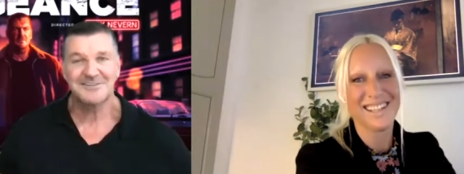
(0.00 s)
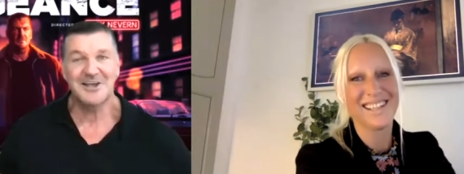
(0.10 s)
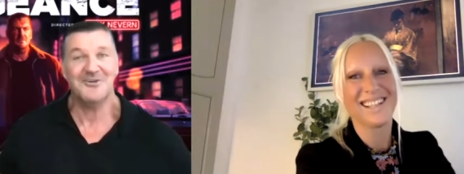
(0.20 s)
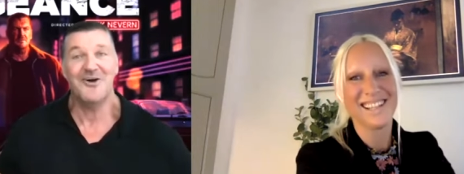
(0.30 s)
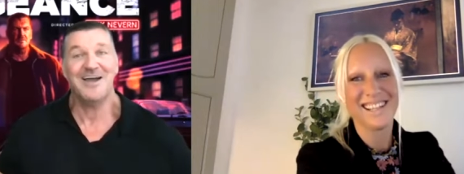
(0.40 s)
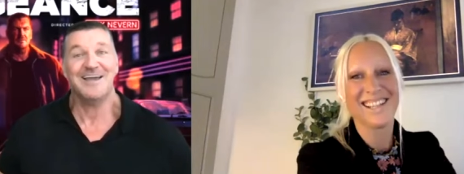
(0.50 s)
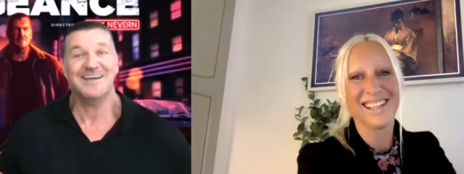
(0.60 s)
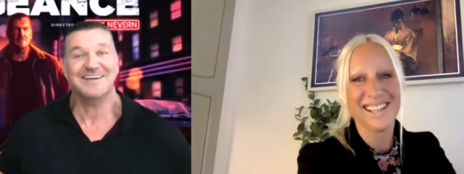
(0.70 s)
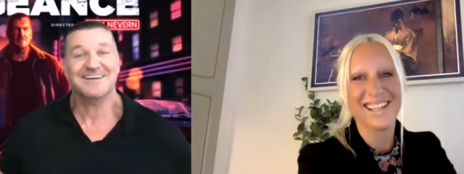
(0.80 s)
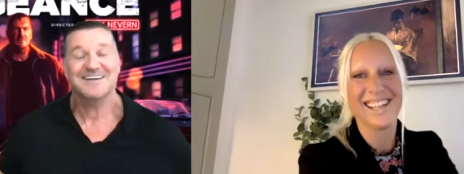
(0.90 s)
Speaker 1: They're
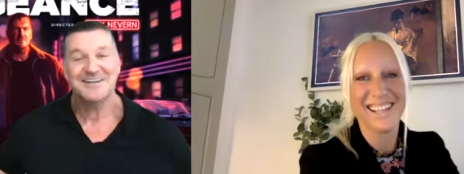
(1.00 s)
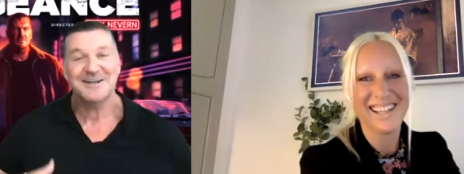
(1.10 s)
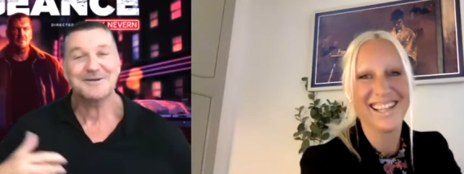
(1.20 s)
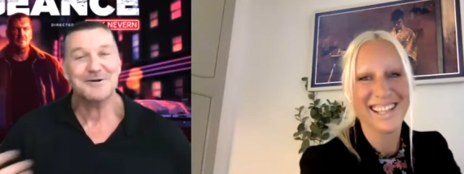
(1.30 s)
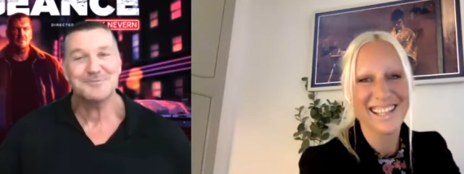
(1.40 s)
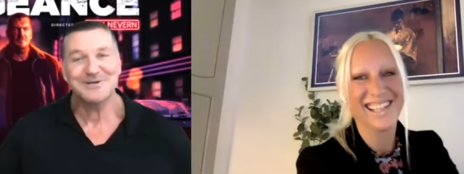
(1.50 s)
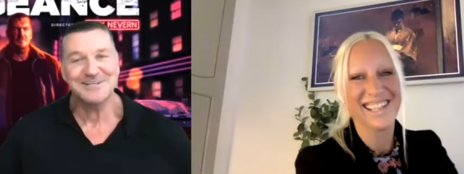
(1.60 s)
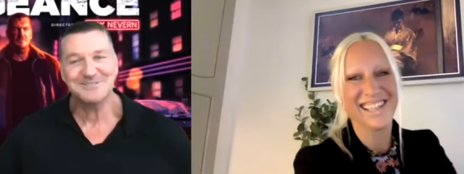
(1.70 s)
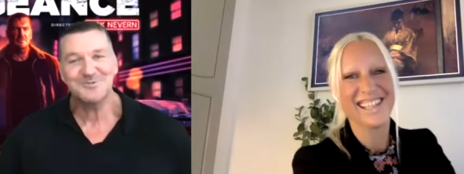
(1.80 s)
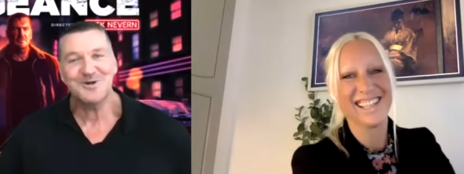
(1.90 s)
like, they can't put it
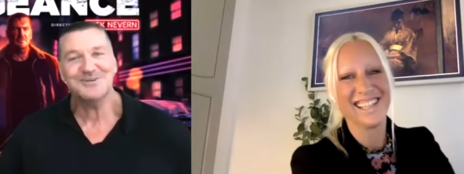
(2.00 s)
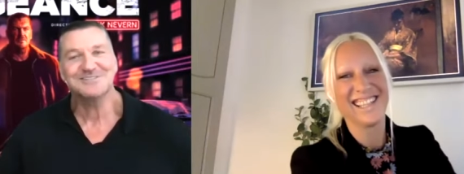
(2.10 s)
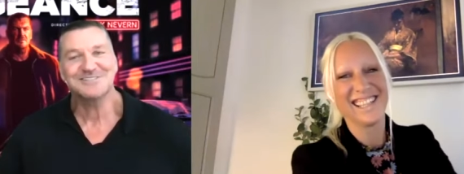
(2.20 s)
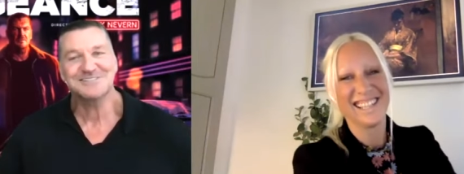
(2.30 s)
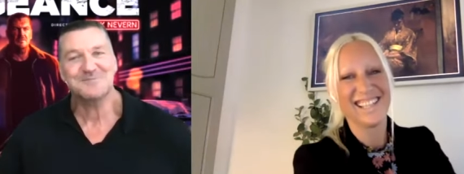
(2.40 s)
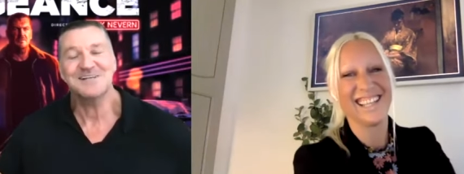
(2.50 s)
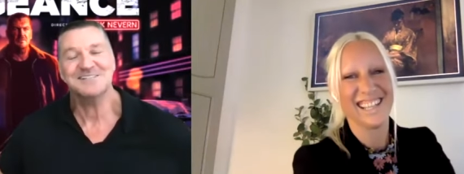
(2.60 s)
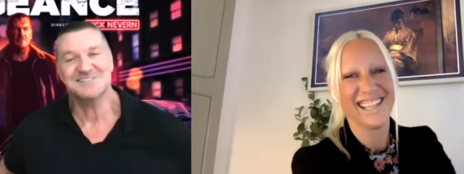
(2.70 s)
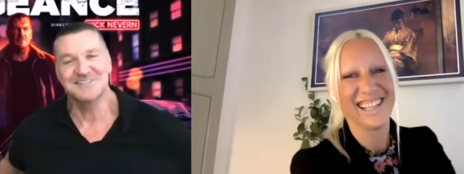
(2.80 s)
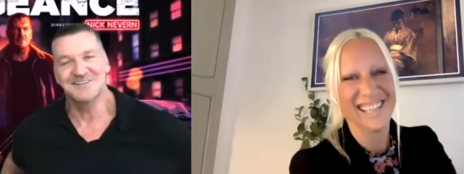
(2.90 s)
into words. It's
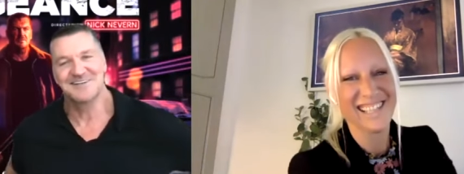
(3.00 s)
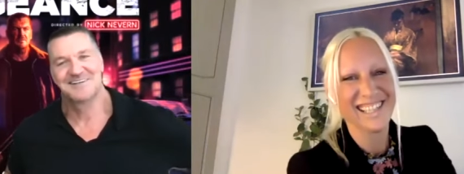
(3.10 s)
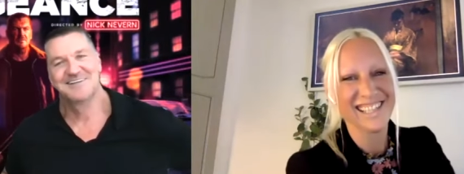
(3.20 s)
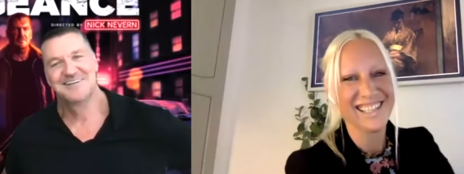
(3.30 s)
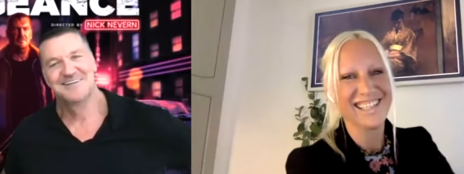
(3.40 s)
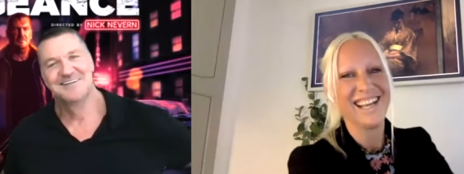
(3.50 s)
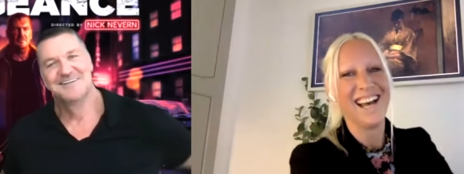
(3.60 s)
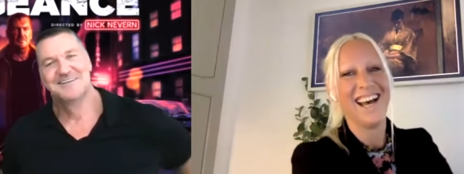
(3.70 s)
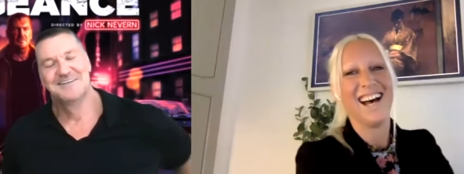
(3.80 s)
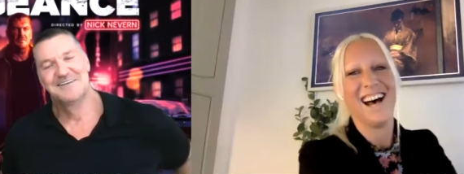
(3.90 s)
amazing.
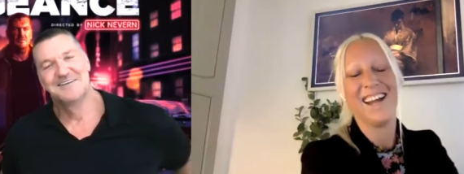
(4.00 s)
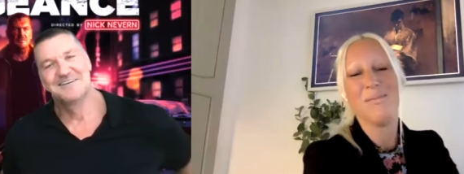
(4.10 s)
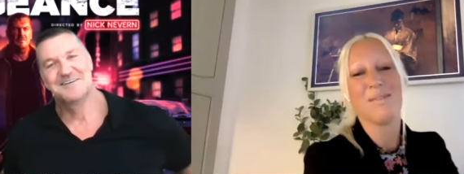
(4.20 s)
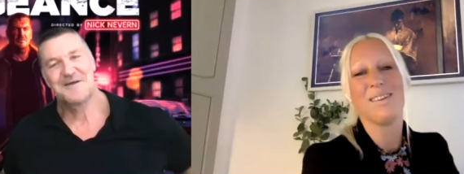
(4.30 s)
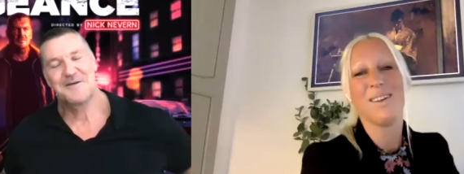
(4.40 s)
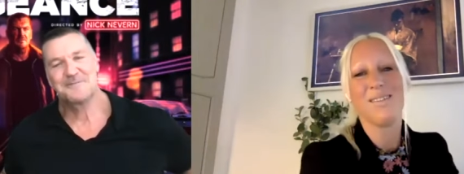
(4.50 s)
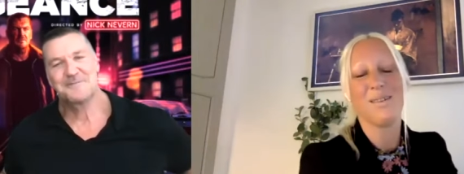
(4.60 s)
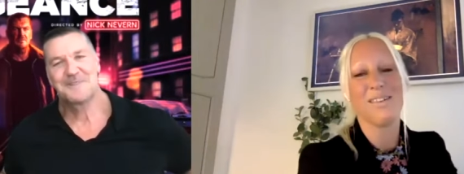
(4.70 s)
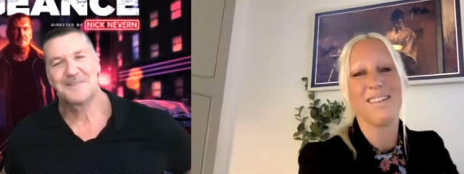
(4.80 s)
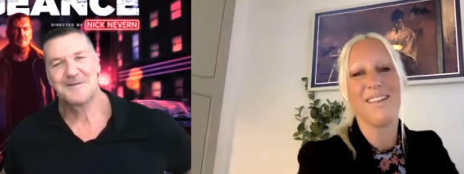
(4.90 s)
Speaker 2: They must be of
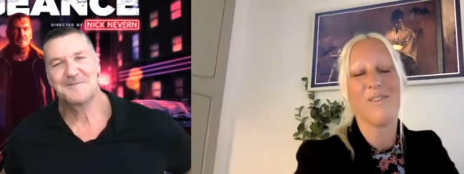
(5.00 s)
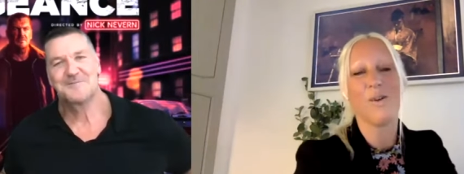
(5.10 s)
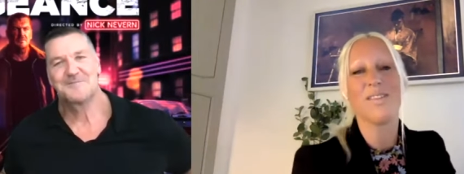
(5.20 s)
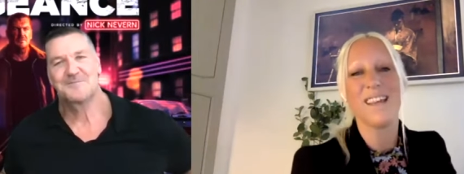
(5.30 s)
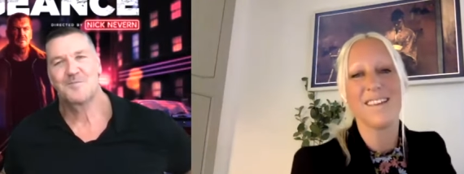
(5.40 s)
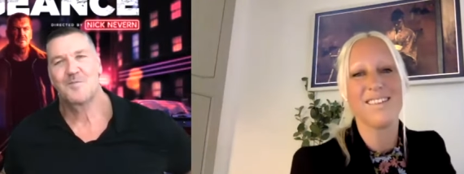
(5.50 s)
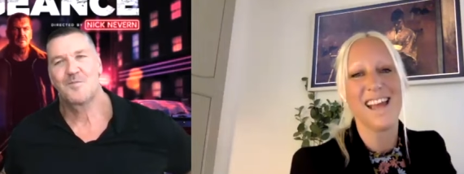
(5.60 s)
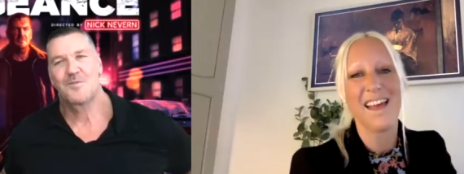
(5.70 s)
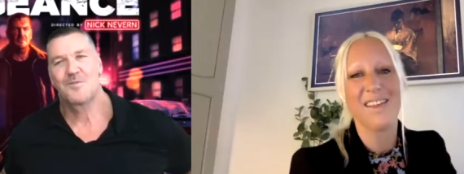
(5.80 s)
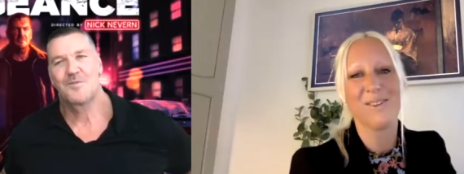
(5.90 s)
them because then they've got six
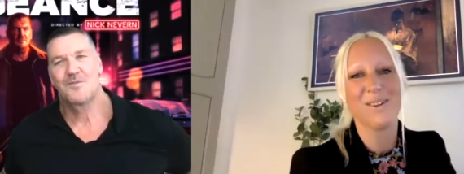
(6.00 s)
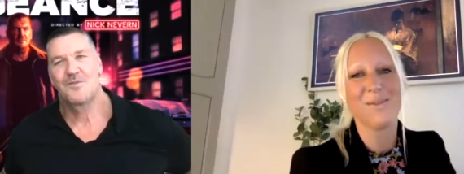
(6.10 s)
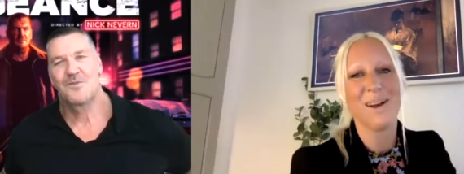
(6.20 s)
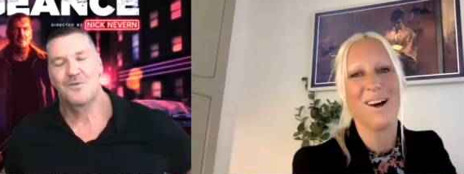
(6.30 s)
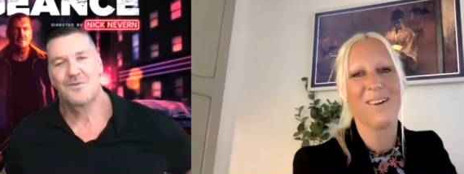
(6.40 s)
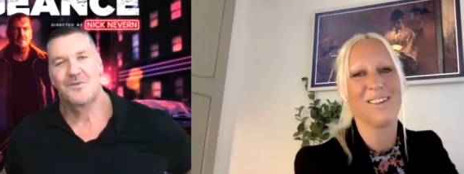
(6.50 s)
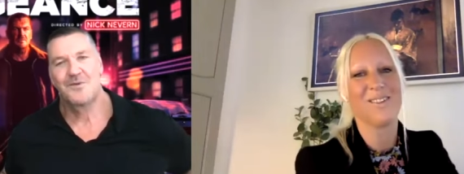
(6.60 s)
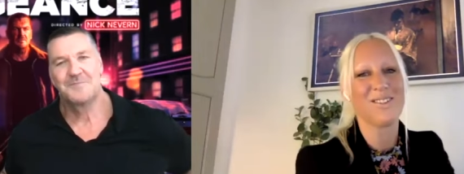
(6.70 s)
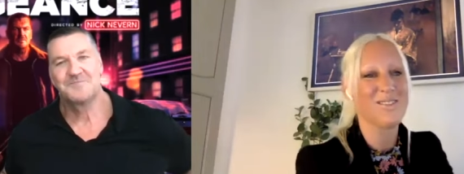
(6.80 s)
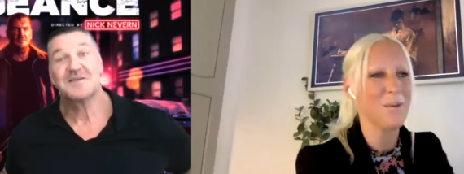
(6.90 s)
to get through as well. They're
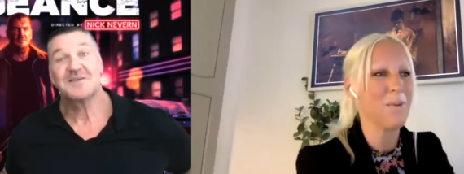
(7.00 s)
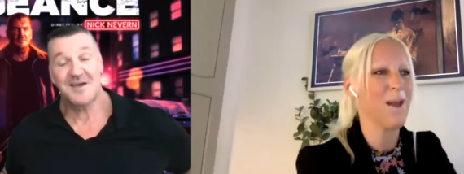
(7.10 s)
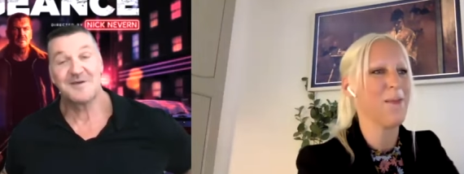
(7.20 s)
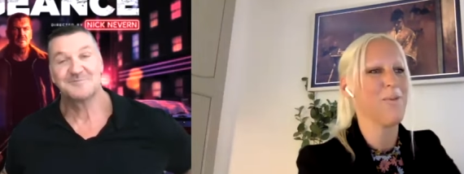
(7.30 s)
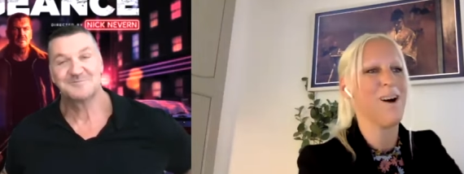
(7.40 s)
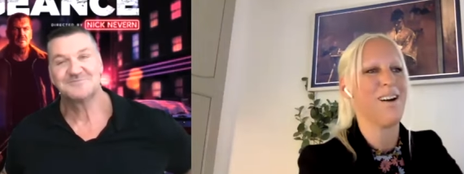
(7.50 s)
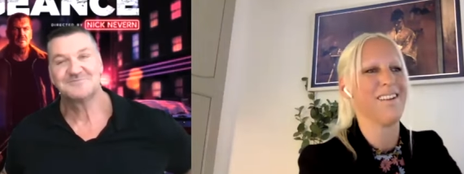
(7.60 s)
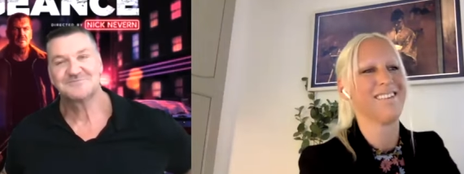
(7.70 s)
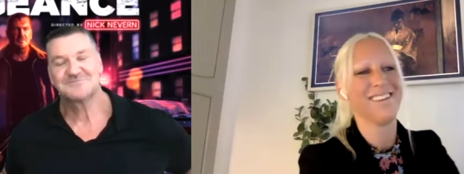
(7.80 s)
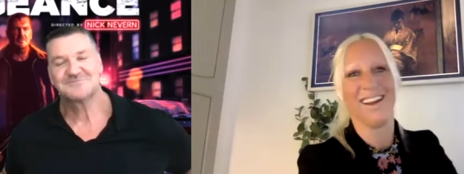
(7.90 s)
not just stopping yeah. at the
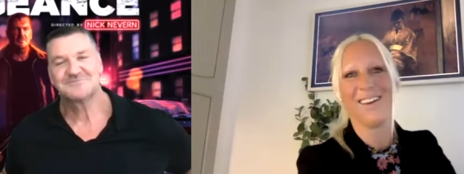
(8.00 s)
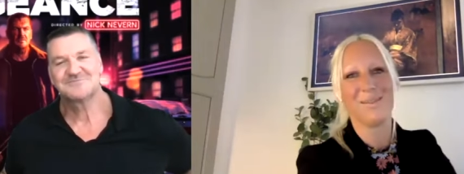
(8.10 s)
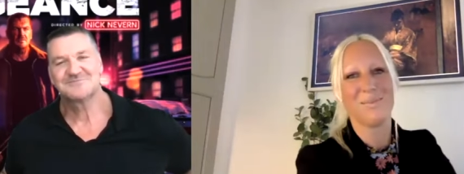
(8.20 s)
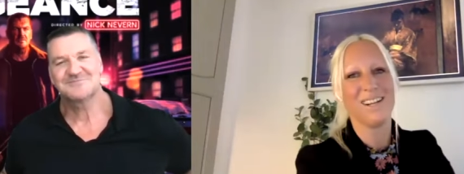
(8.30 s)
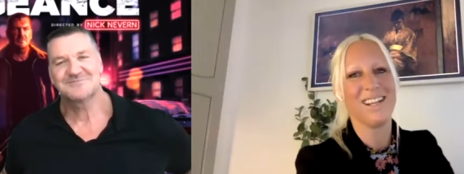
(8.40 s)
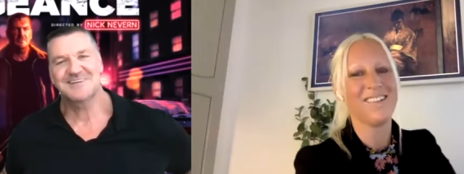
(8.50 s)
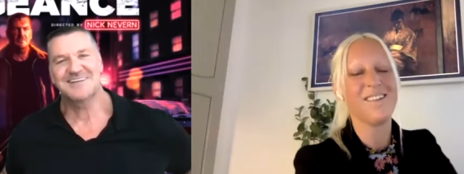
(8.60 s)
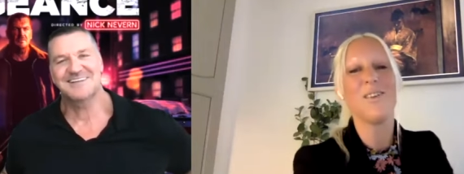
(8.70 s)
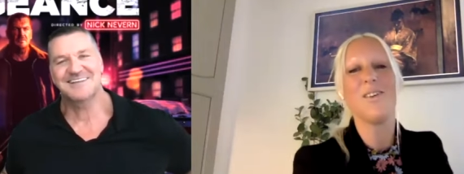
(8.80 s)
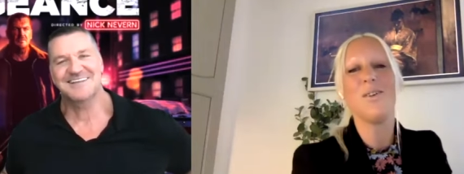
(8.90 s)
one. You know, it's brilliant.
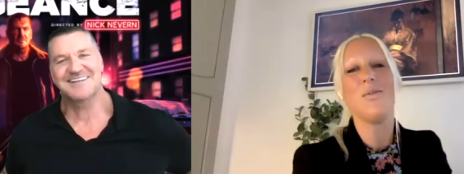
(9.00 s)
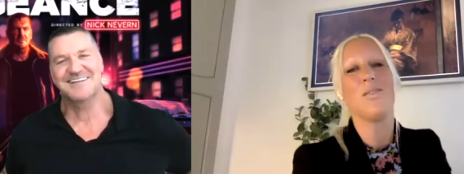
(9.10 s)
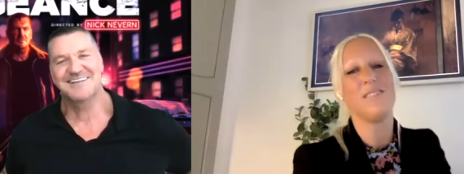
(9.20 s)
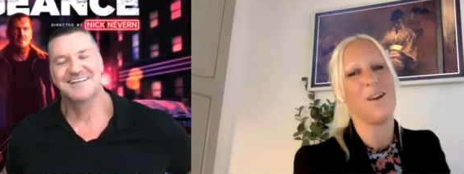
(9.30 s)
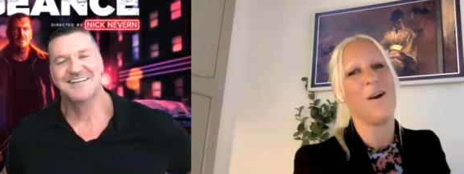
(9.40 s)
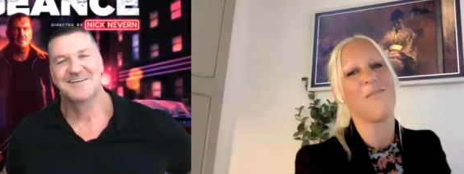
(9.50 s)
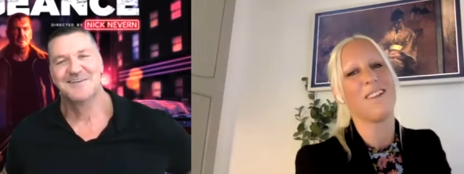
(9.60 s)
So you've obviously got a